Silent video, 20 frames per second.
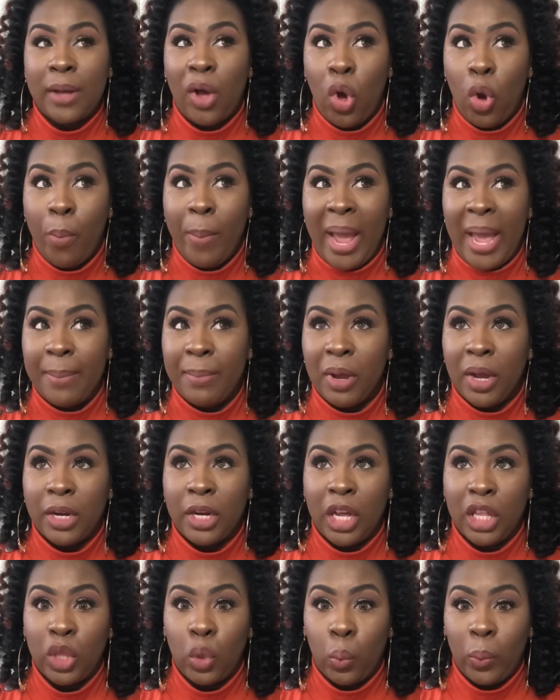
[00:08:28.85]
go maybe
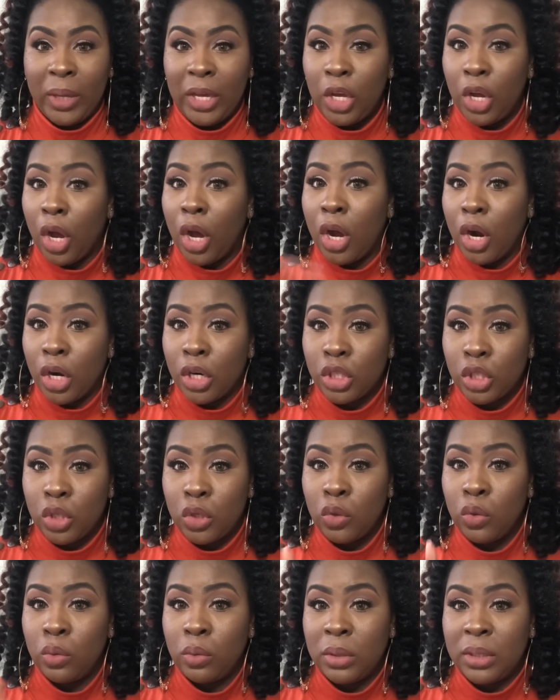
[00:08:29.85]
another week or
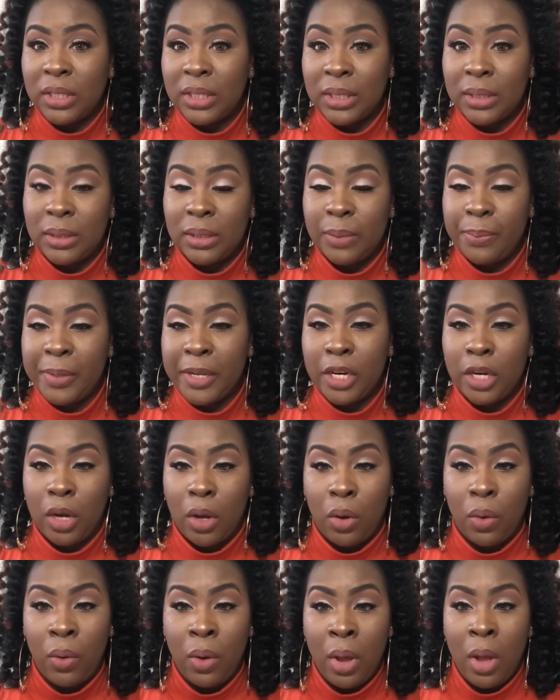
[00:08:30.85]
two, just depending
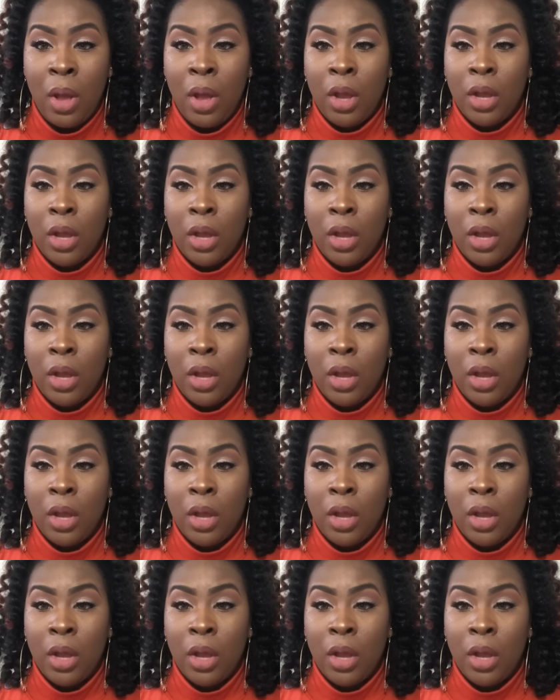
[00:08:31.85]
on,